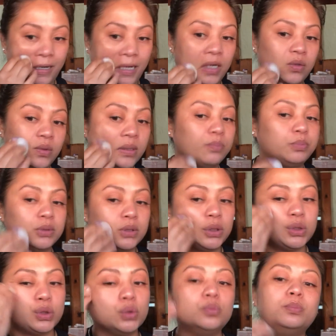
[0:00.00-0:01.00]
I don't want to put
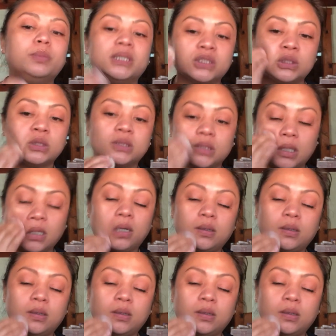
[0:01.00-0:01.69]
too much